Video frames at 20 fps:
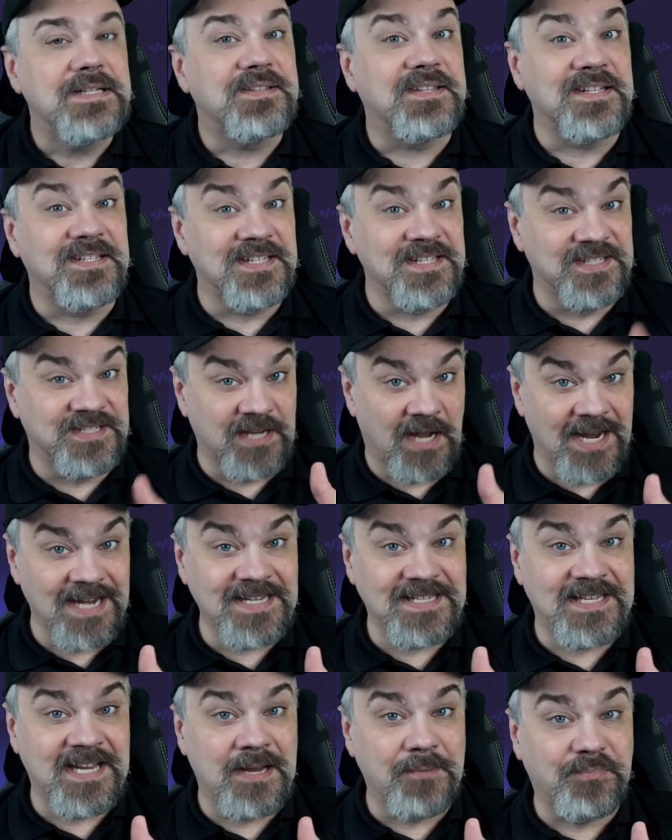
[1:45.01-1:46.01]
The
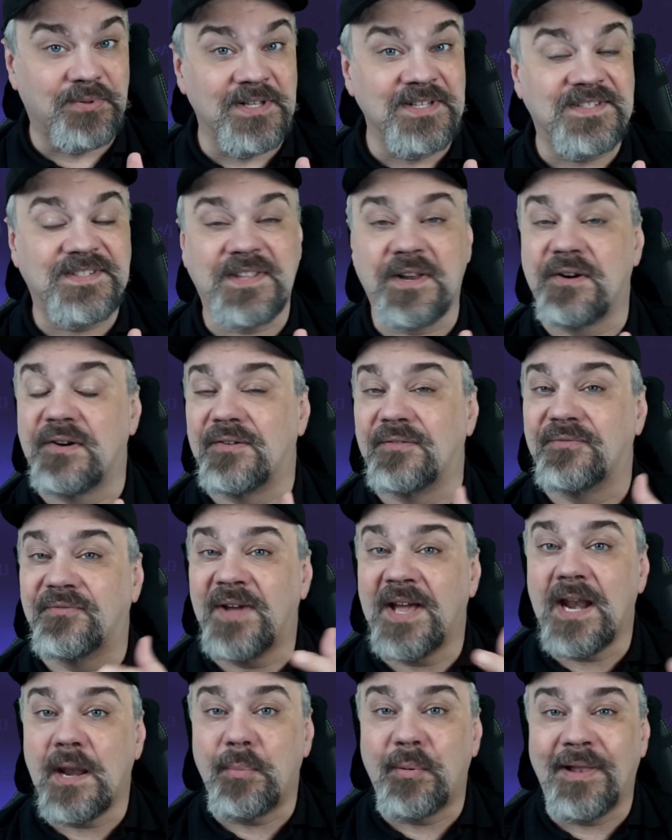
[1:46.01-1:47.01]
design templates that are
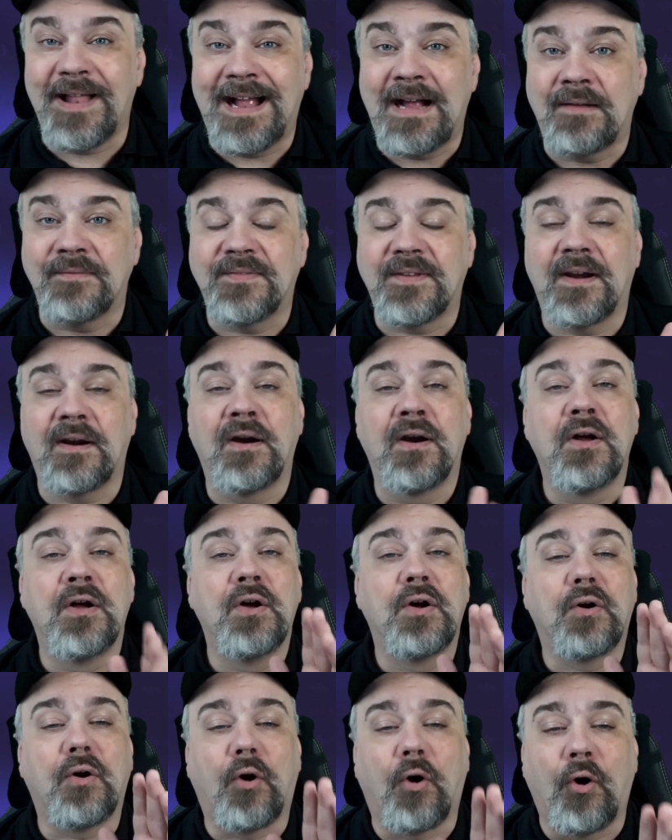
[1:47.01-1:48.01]
available out there
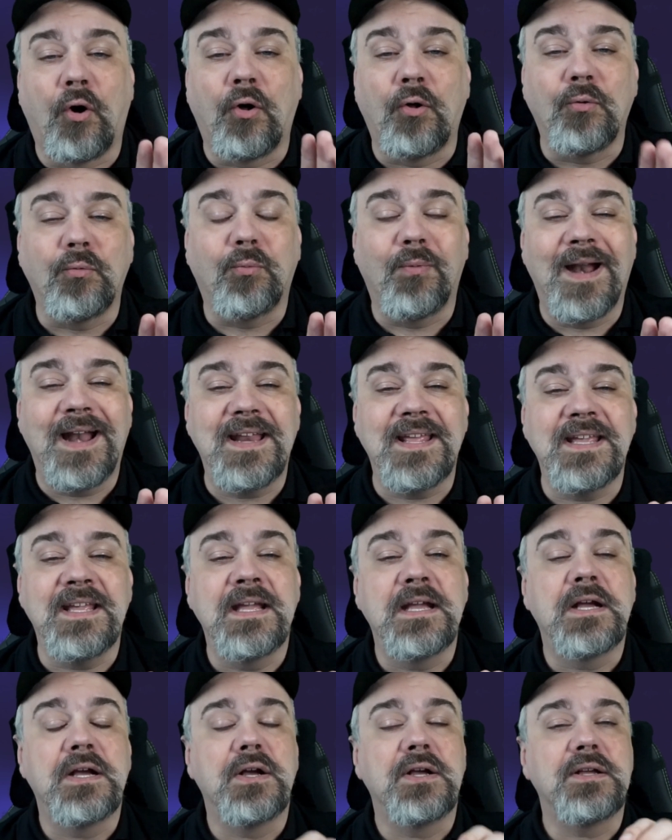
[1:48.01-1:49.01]

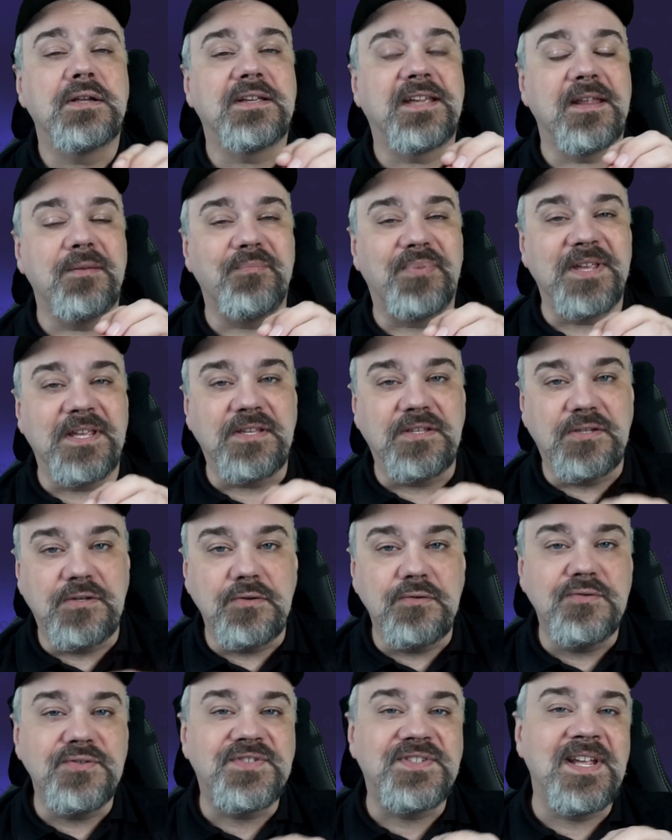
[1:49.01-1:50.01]
already can be
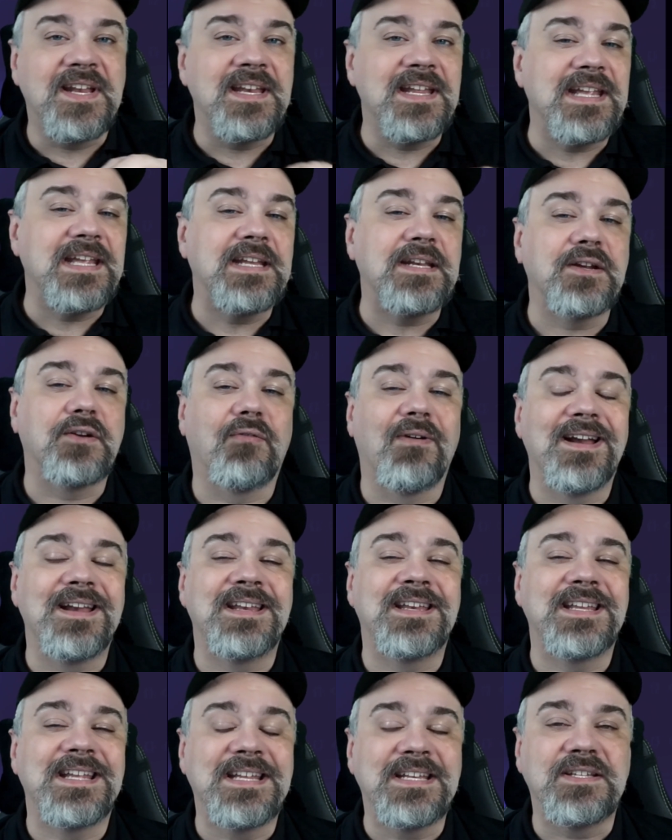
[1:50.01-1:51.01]
used and
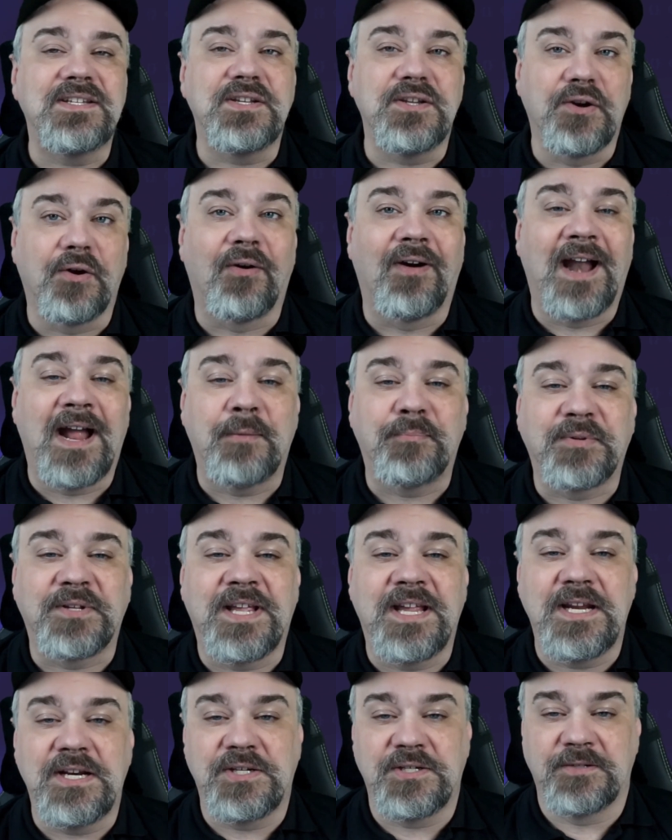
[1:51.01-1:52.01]
integrated into your
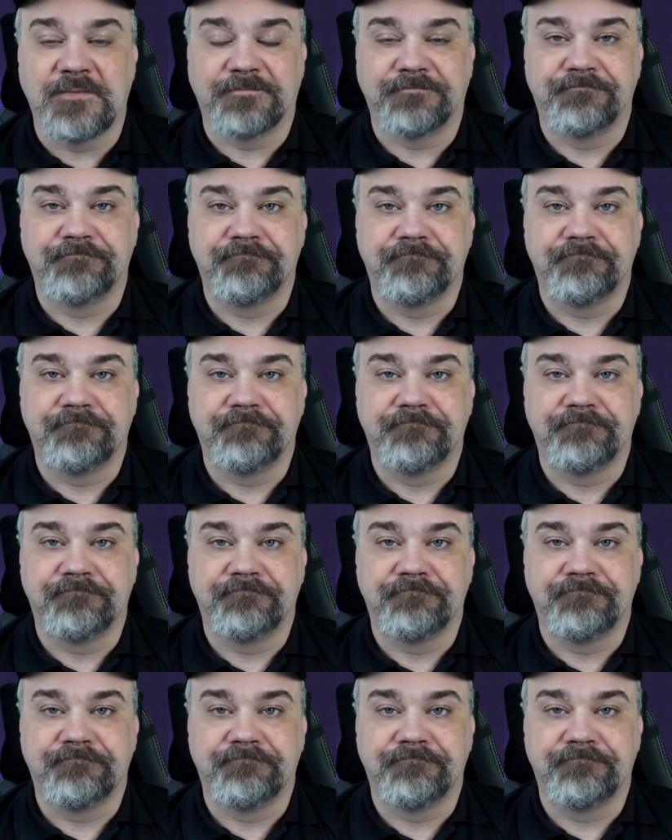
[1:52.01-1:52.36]
application.